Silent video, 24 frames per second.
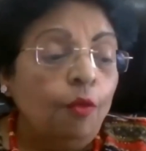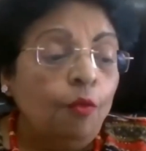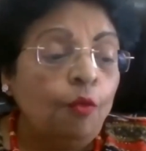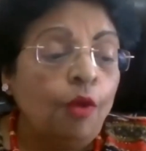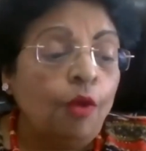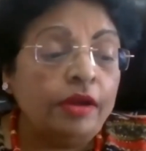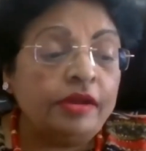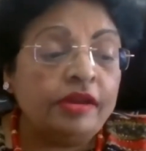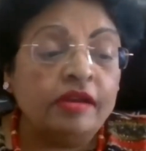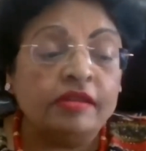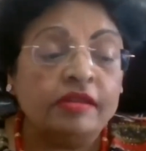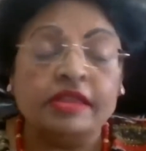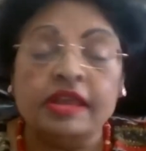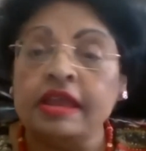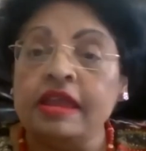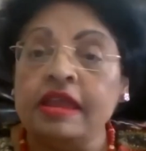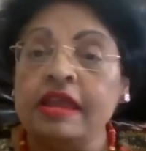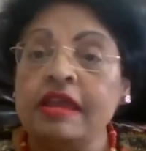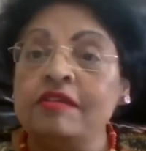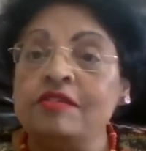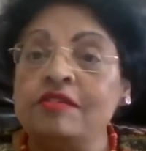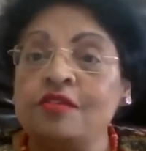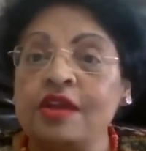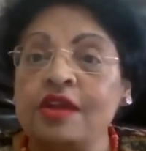What are the
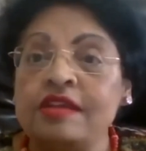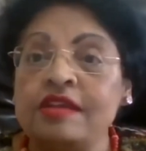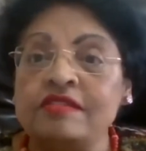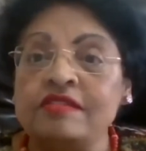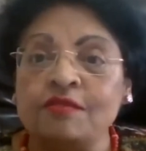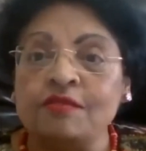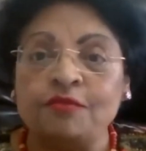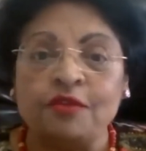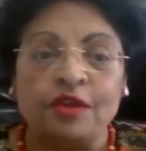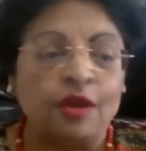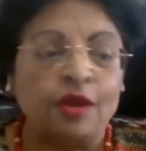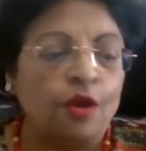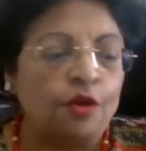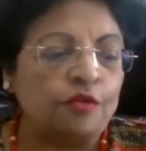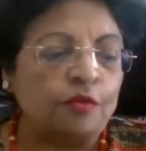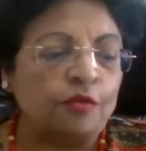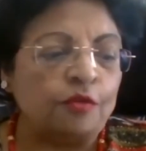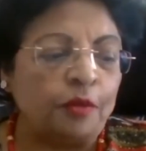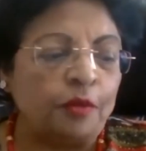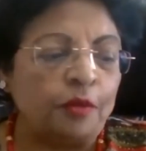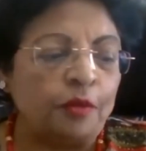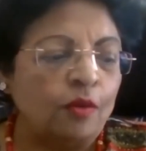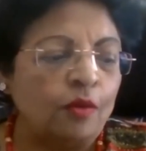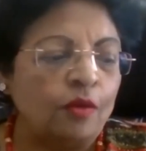key traits of an
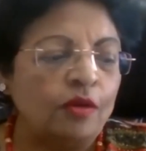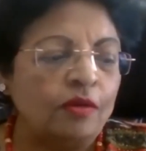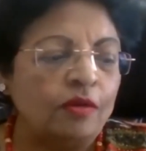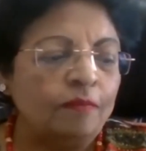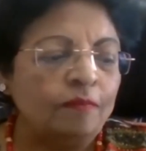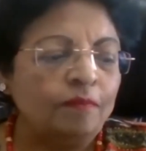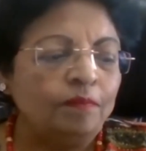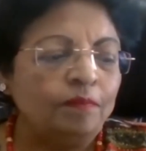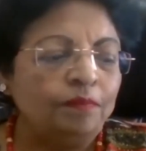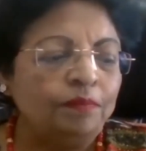entrepreneur?